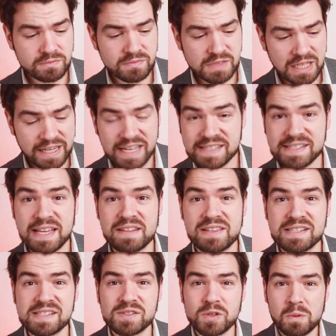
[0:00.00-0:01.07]
Like I said,
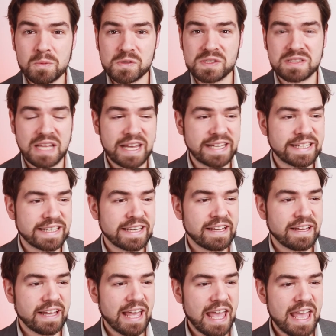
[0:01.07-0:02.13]
this is almost like
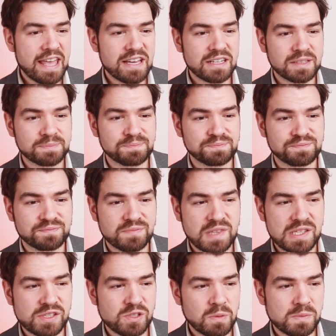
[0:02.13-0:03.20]

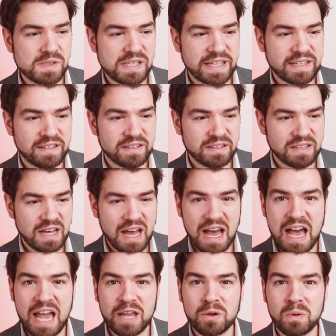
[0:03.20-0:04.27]
a
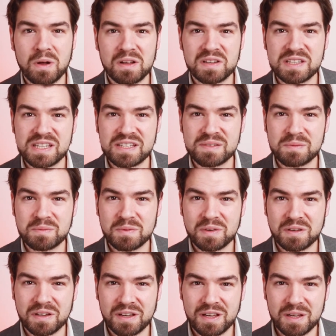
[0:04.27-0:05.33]
high quality
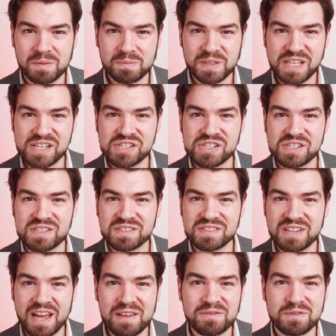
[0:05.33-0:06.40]
kitchen
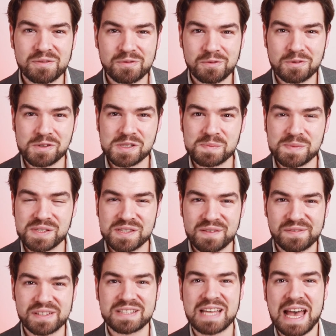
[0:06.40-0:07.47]
knife for a
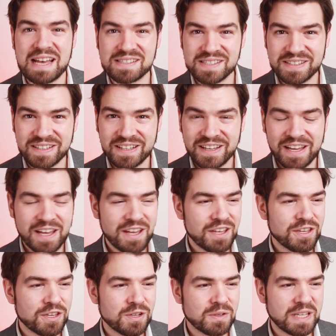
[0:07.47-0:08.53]
specific task.
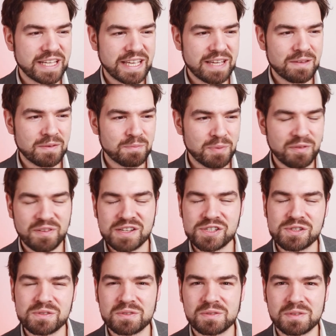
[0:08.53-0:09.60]
Like
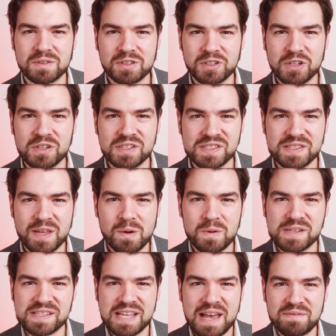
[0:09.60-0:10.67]
professional cooks, they
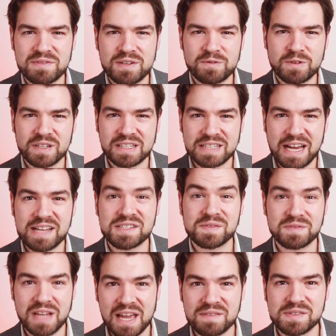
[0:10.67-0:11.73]
always have different kinds of
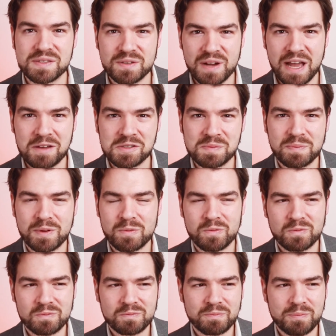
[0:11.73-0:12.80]
knives in their house, but
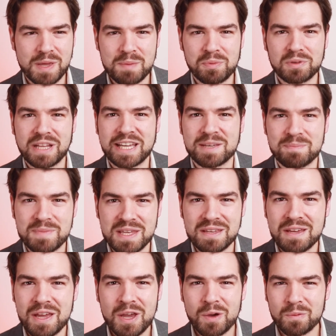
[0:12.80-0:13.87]
people like
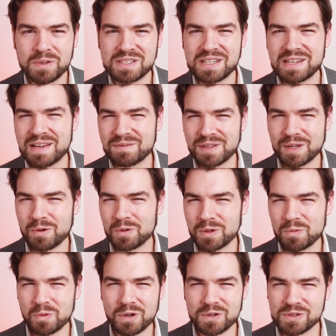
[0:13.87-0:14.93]
me, we tend to have like only
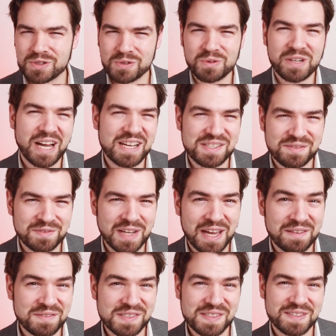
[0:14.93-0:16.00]
one or two kinds of
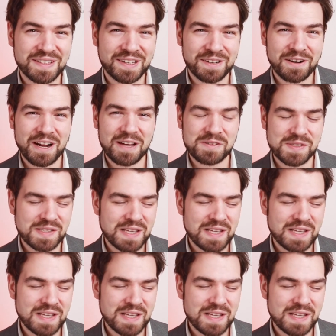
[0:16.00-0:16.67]
knives in our house.